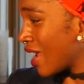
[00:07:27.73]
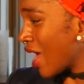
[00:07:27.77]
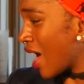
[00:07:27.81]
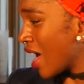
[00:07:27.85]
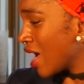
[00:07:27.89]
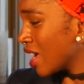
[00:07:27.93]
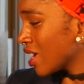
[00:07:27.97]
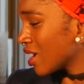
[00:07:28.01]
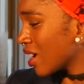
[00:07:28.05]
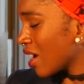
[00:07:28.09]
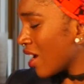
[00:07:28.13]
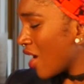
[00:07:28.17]

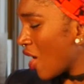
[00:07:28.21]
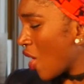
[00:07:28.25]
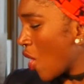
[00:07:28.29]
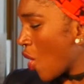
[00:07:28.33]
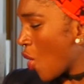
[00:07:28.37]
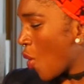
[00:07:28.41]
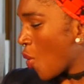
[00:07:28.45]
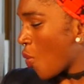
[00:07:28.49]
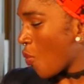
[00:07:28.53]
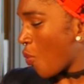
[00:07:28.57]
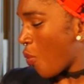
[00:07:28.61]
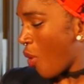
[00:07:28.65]
Like,
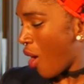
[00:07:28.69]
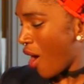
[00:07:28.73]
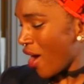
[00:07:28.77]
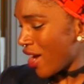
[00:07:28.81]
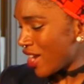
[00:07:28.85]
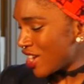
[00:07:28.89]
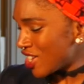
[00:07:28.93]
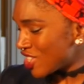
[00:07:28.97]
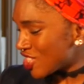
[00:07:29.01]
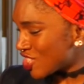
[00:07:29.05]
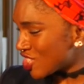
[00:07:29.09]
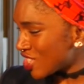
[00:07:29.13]

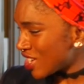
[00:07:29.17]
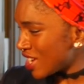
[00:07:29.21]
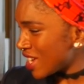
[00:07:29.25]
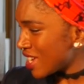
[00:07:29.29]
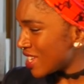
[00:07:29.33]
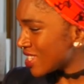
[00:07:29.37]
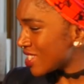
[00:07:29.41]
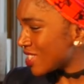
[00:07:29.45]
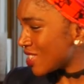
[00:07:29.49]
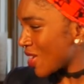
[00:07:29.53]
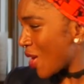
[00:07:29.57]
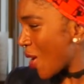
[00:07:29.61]
why is
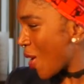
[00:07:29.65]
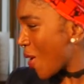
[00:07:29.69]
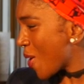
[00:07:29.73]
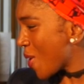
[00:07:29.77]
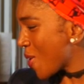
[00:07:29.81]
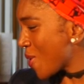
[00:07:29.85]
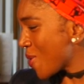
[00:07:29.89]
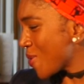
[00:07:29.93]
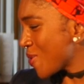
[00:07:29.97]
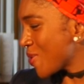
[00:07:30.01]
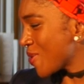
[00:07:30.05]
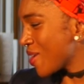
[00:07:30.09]
she
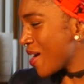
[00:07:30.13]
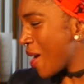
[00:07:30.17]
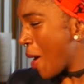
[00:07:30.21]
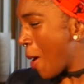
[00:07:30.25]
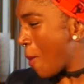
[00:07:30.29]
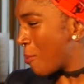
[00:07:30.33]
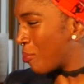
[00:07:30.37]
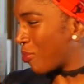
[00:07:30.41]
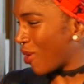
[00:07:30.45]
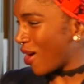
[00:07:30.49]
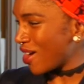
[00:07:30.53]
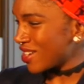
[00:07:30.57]
so
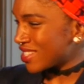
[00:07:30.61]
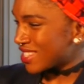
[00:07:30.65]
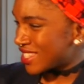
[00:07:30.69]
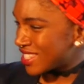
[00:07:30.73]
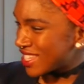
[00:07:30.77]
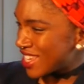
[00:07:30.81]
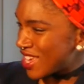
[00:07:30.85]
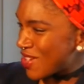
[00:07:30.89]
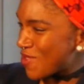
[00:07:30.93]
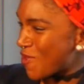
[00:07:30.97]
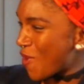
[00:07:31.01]
bossy?